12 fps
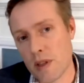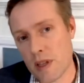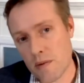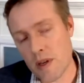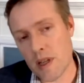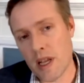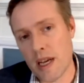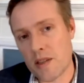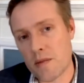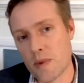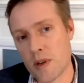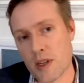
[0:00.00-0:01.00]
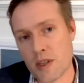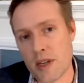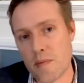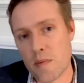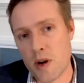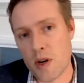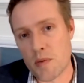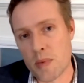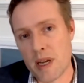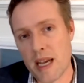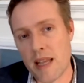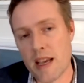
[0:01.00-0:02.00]
And when they realized the British had marched
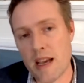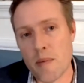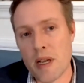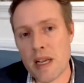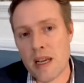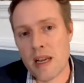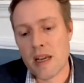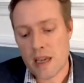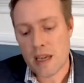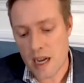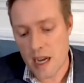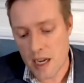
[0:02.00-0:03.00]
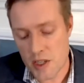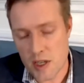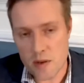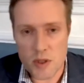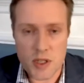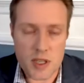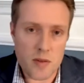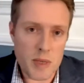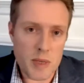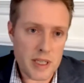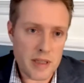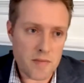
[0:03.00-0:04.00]
beyond them, uh, General
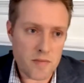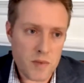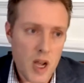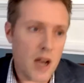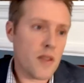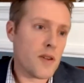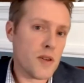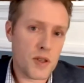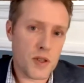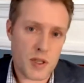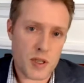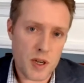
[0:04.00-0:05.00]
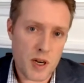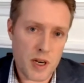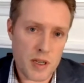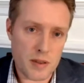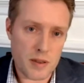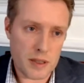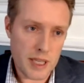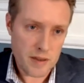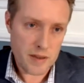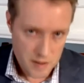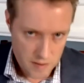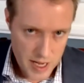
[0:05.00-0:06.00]
Silliman and others are had
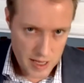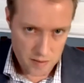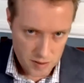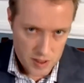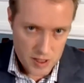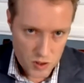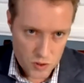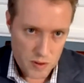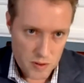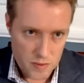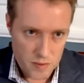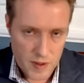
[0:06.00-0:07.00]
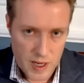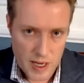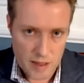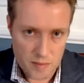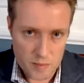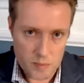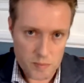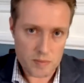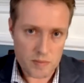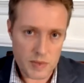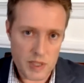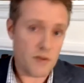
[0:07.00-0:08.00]
been sort of um,
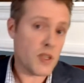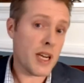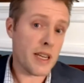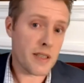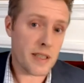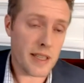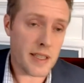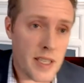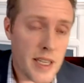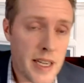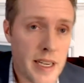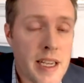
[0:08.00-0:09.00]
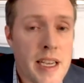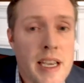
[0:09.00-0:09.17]
gave chase, let's say.